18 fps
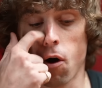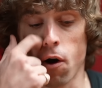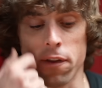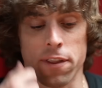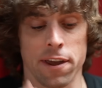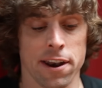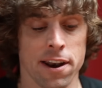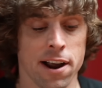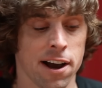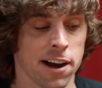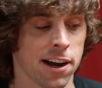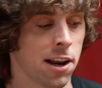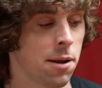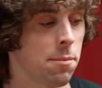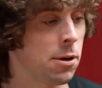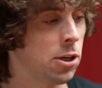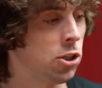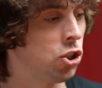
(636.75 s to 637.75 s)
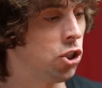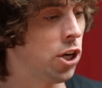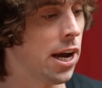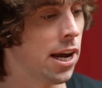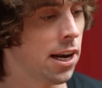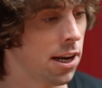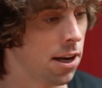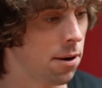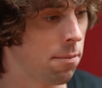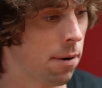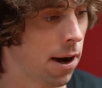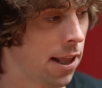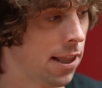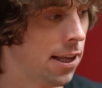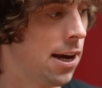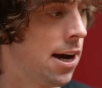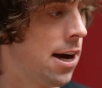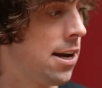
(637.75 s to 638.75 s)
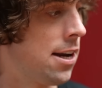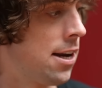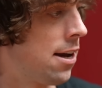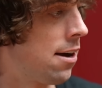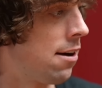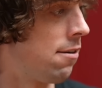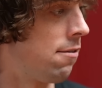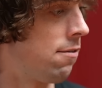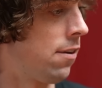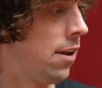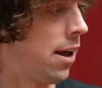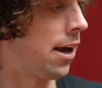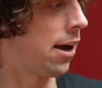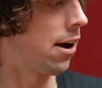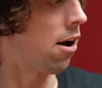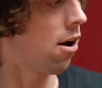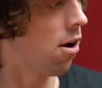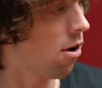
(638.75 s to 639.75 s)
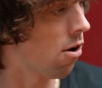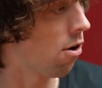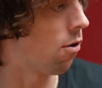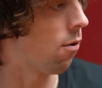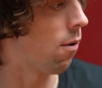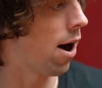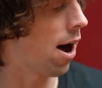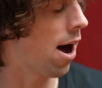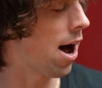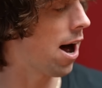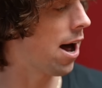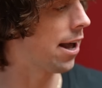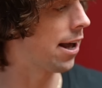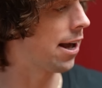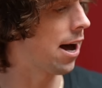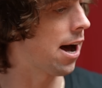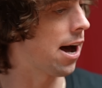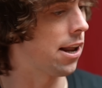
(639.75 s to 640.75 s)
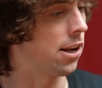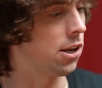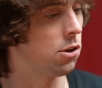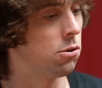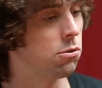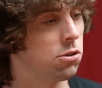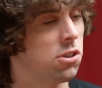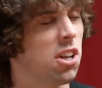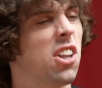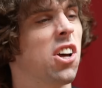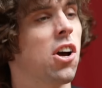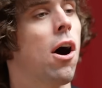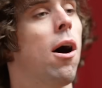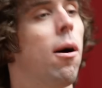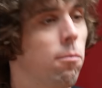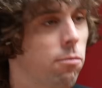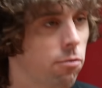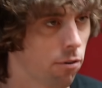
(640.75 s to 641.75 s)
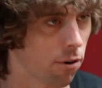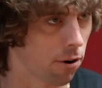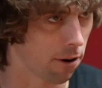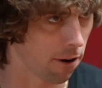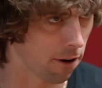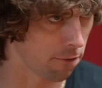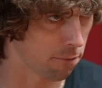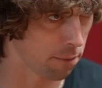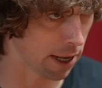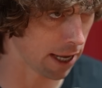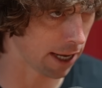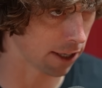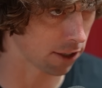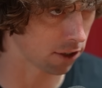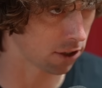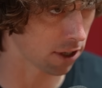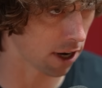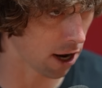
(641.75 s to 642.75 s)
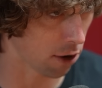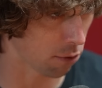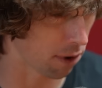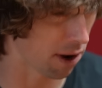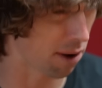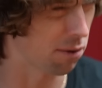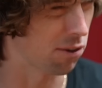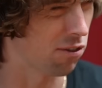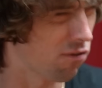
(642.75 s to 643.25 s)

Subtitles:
are they not going to be jaded by the idea of like, oh, I got used to the comfort of being inside when I